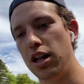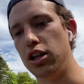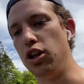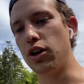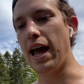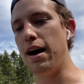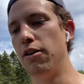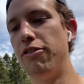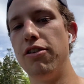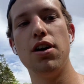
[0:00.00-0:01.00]
look how
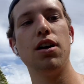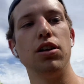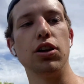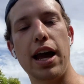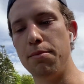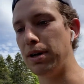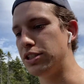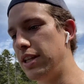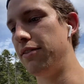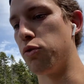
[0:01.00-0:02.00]
much
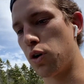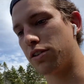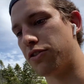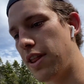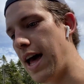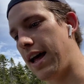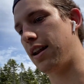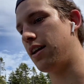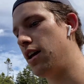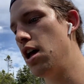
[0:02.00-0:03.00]
they've worked for that.
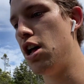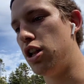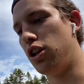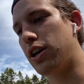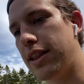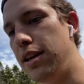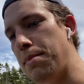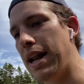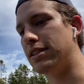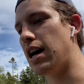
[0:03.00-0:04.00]
Look at the
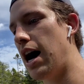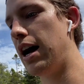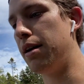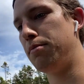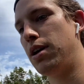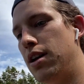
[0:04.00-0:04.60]
amount of time